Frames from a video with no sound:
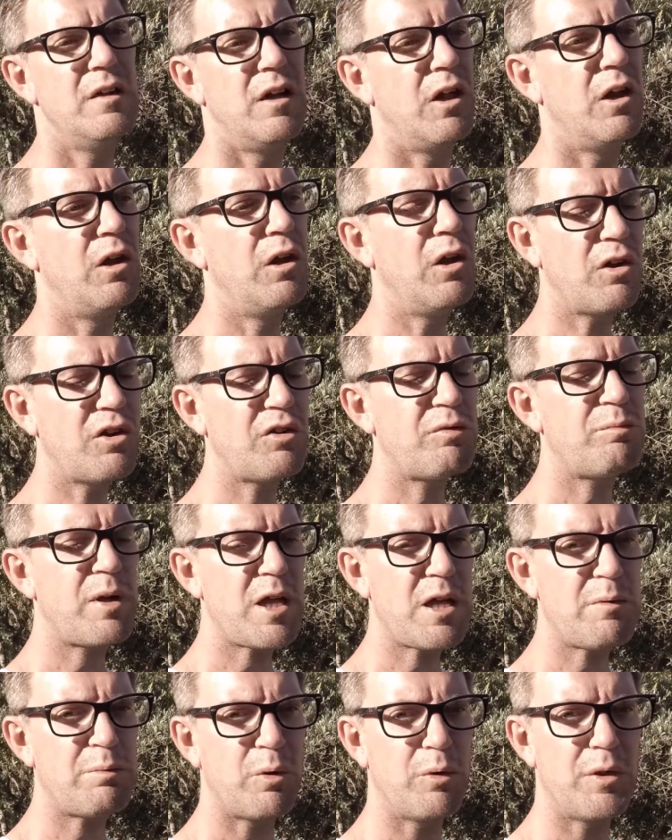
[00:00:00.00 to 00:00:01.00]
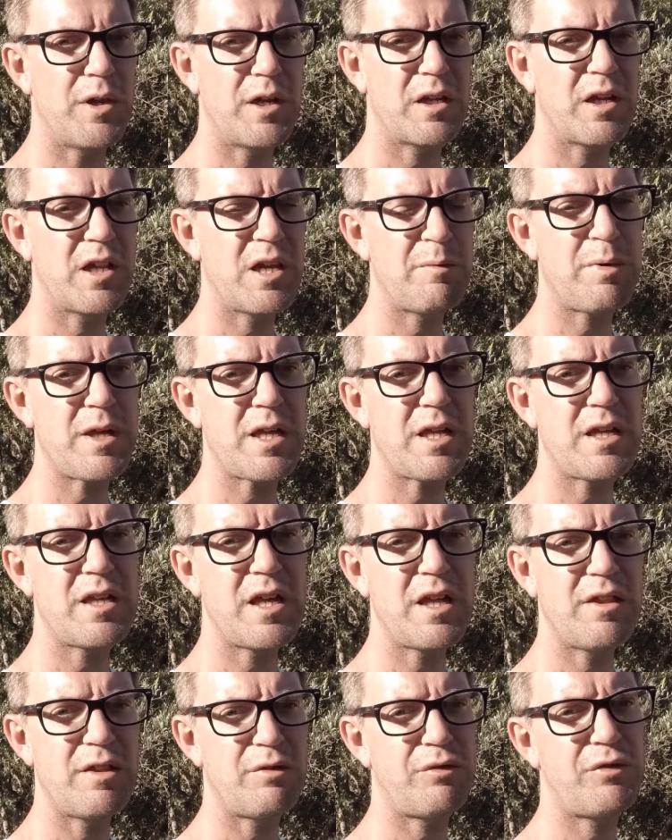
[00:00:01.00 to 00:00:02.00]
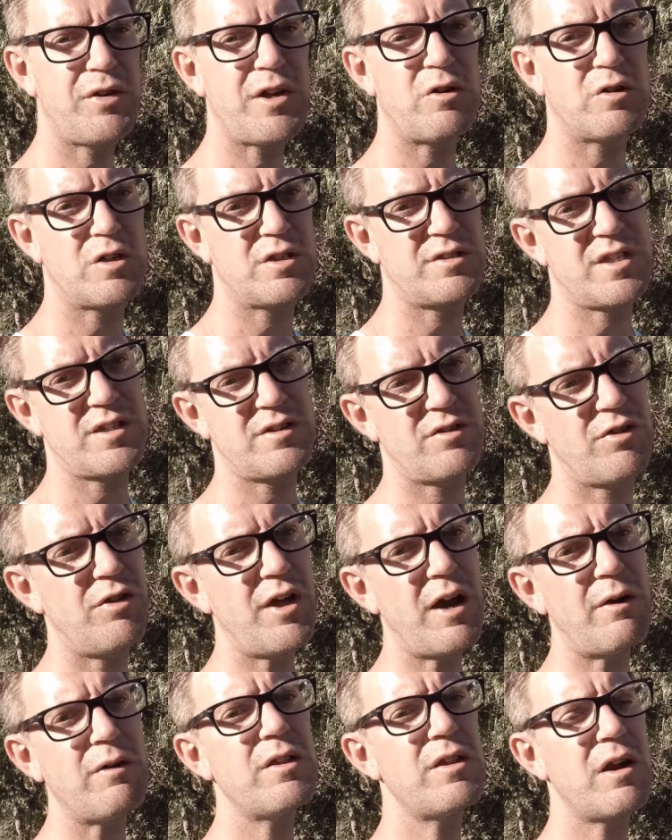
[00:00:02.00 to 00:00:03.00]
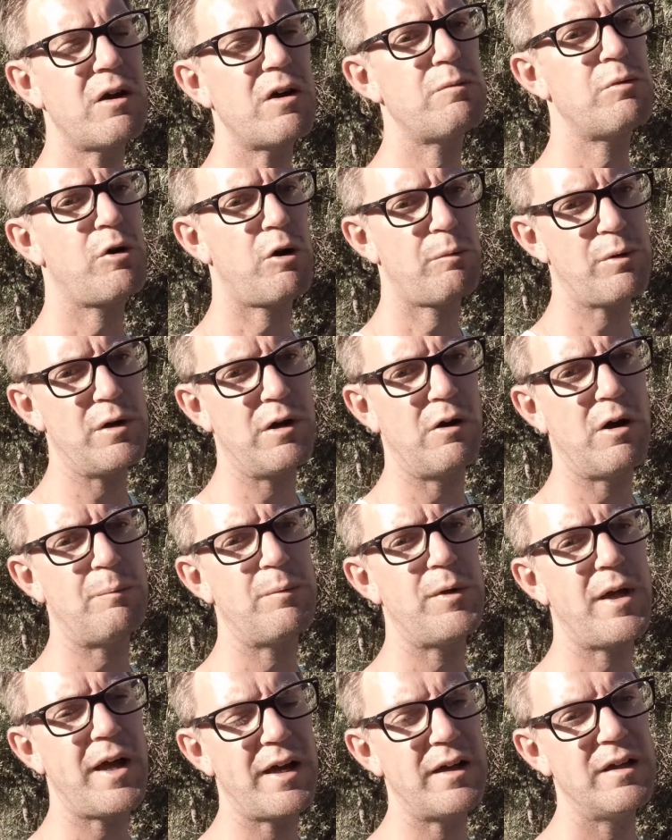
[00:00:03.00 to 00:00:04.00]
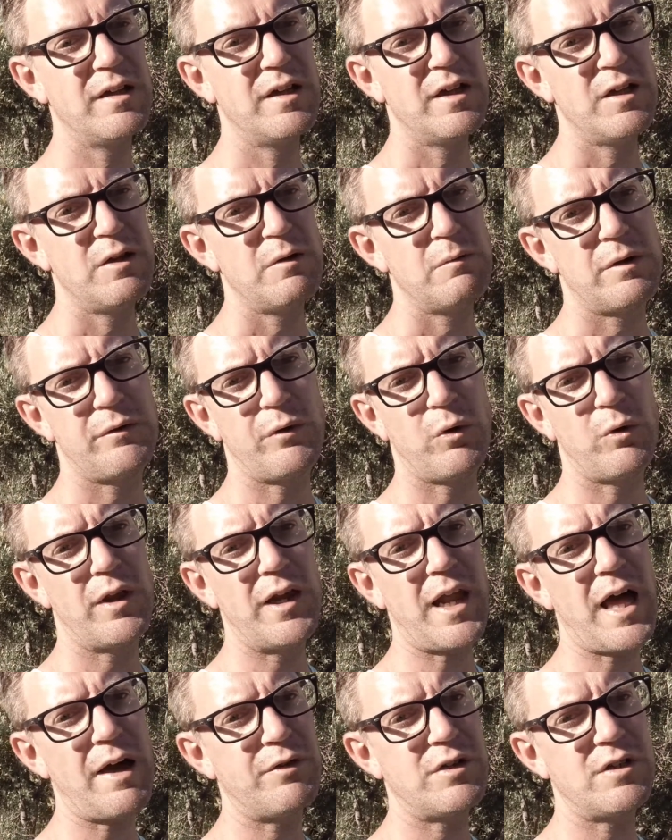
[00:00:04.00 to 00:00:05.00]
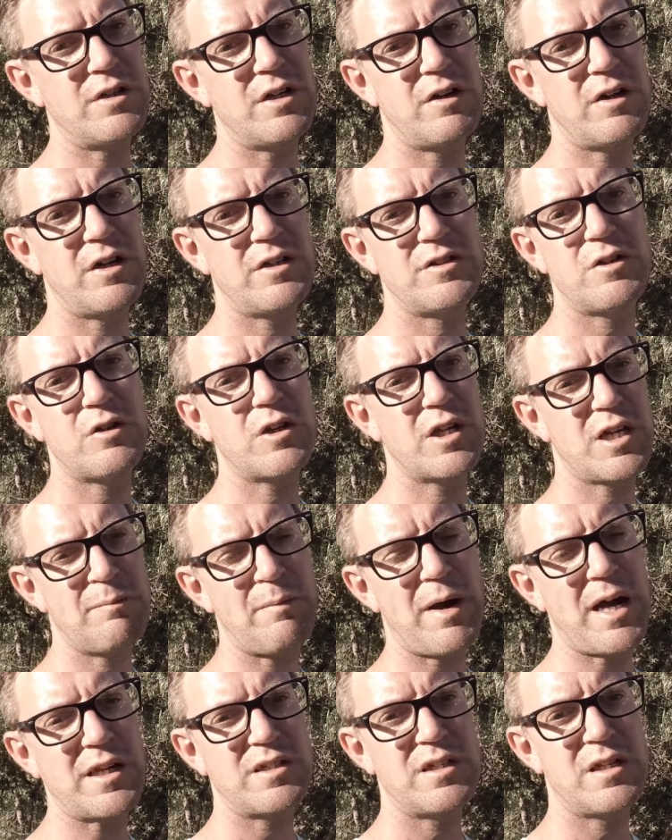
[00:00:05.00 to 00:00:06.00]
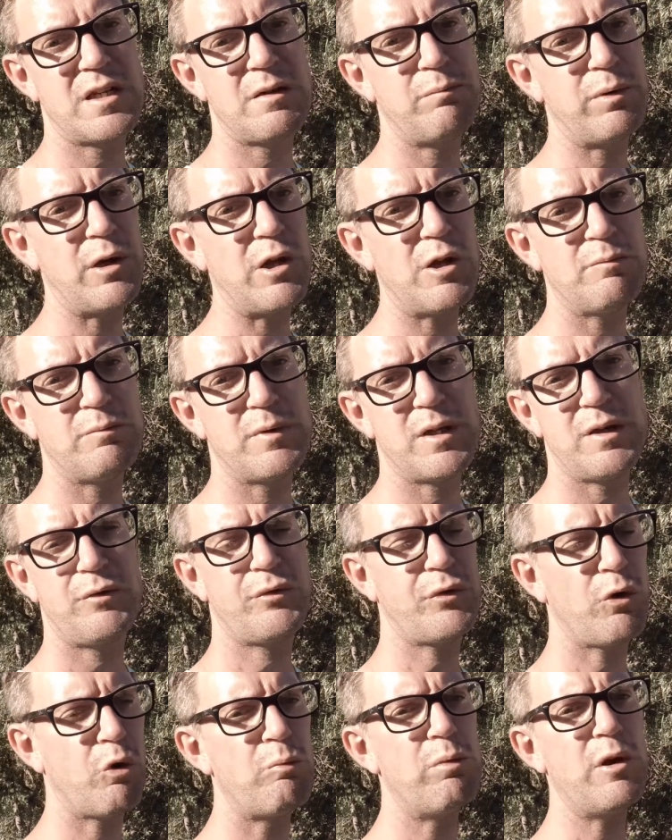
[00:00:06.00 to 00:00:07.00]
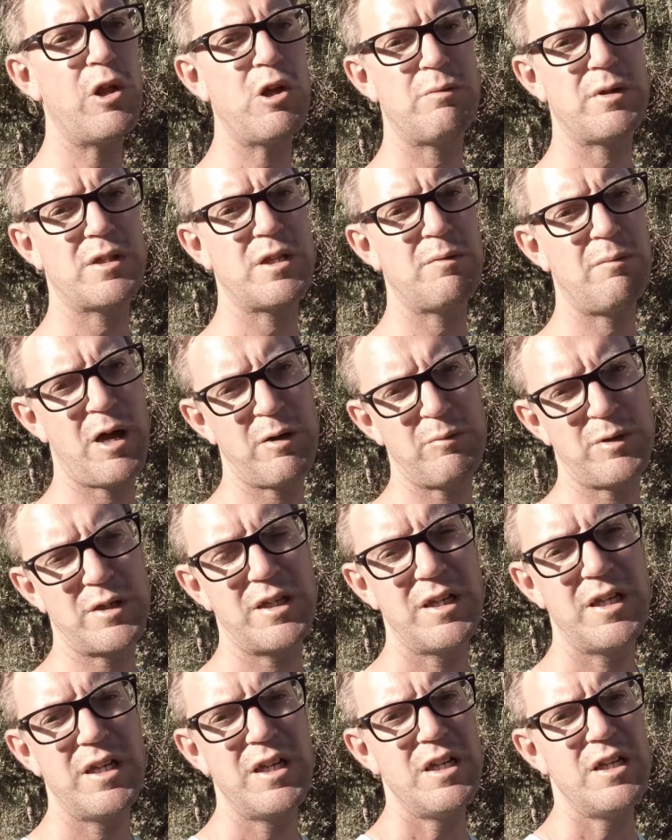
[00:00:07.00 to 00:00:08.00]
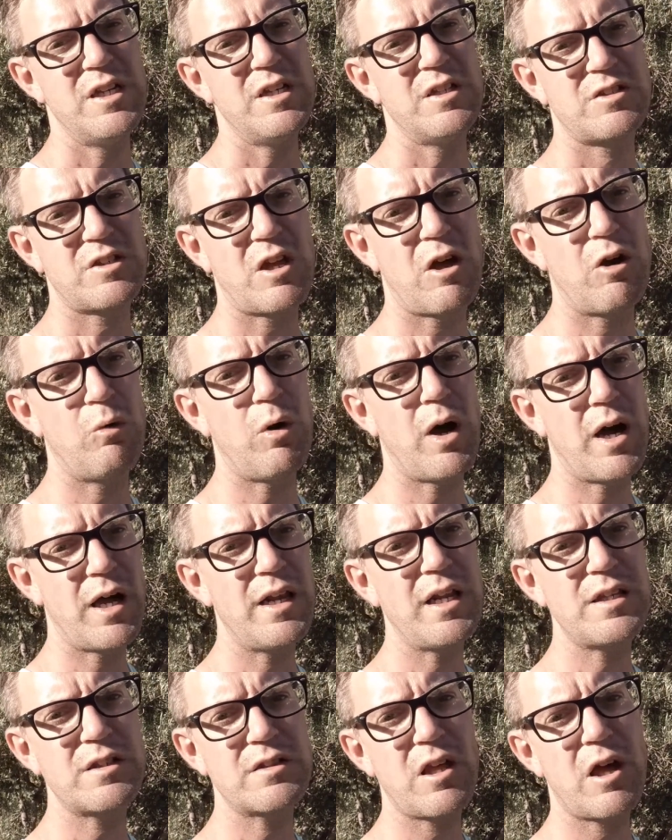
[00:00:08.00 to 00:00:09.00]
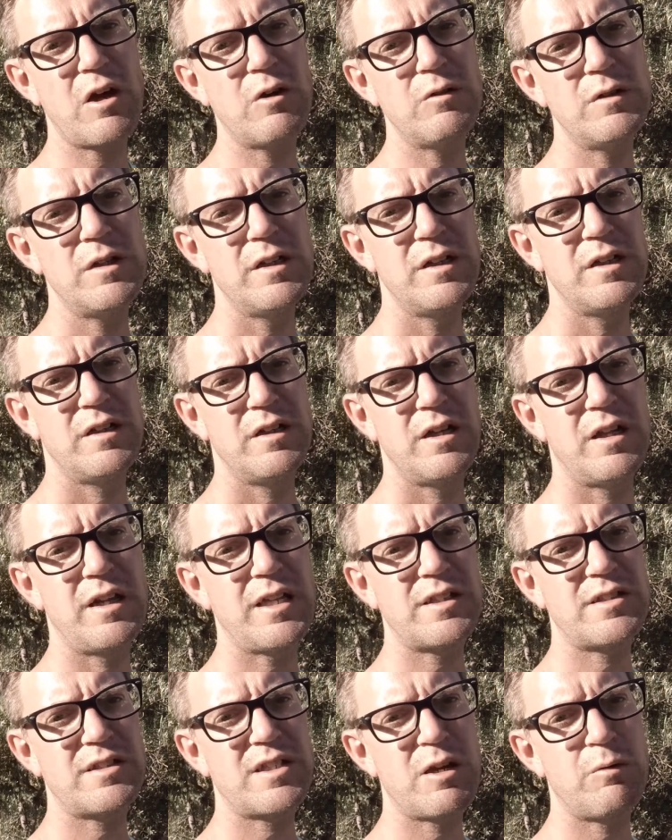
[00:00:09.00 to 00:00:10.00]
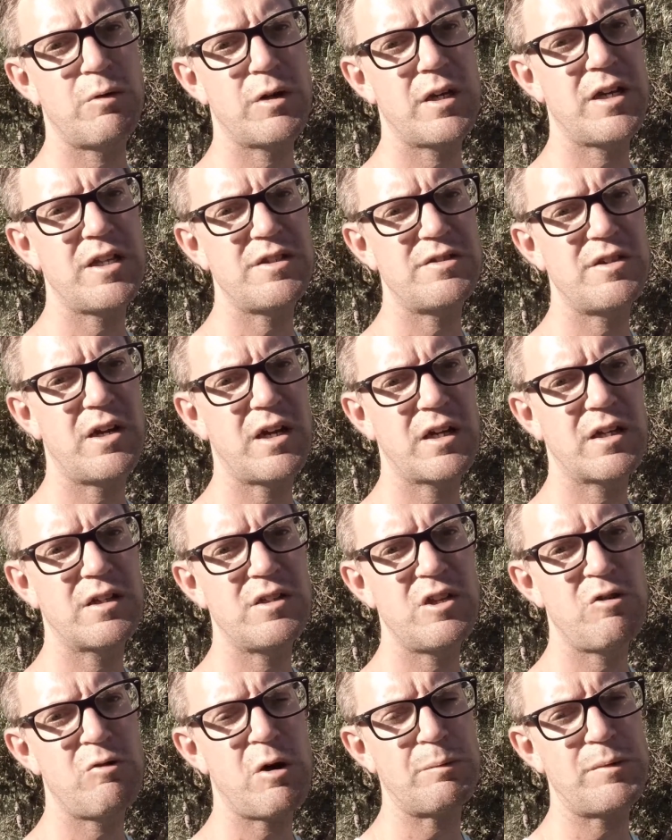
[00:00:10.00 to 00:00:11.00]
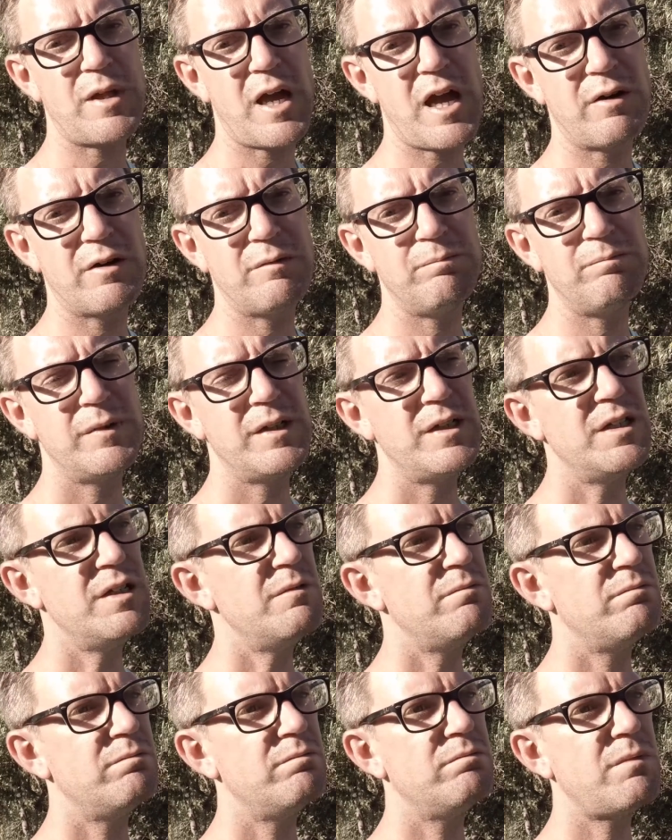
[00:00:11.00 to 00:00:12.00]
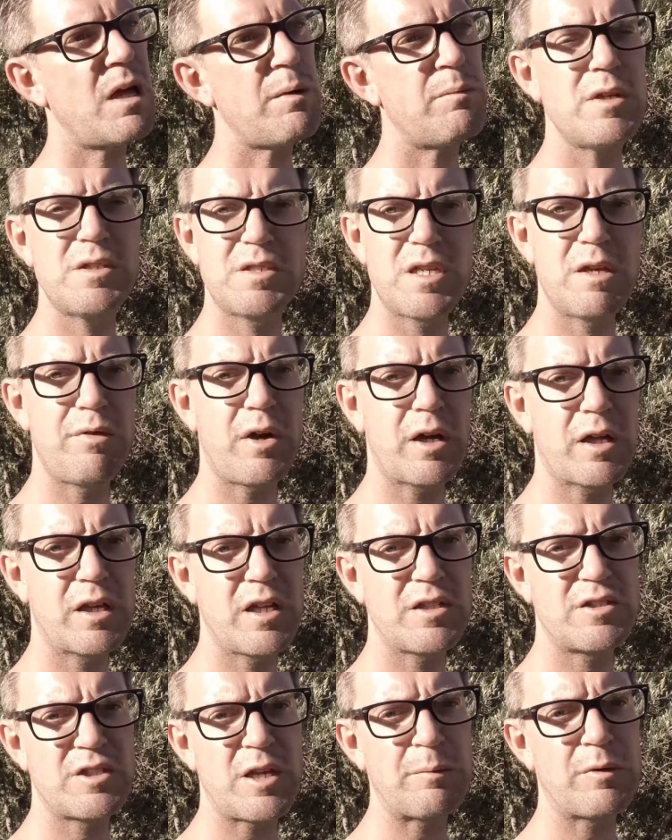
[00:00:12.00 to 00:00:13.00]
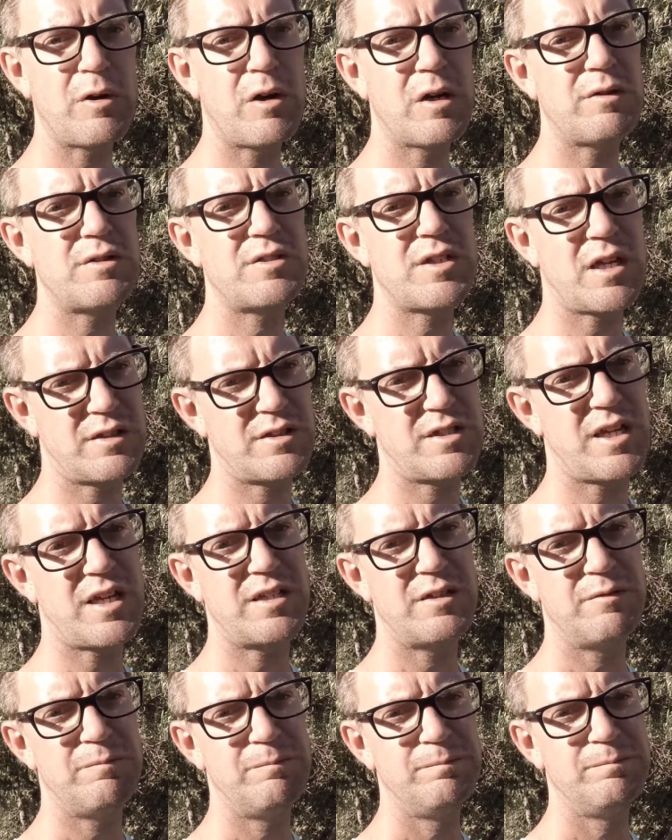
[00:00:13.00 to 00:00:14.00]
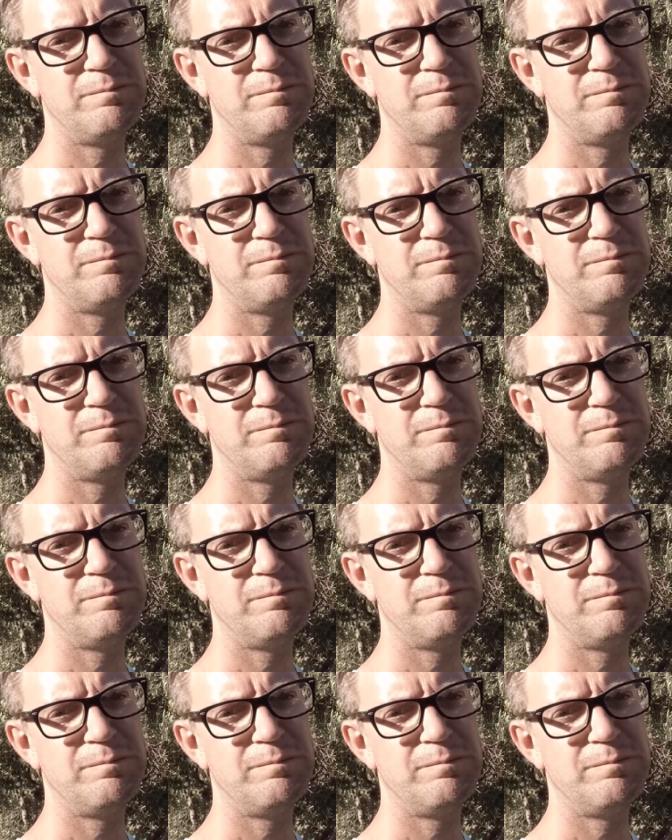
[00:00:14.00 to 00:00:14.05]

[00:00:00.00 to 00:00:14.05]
a lot of people that are going to be in the field, as it's very, very popular up there with all the lavender, as you can imagine, in full bloom at the moment. So let's go and let's see what it is that I can do up there, and maybe see if I can get some kind of sunset.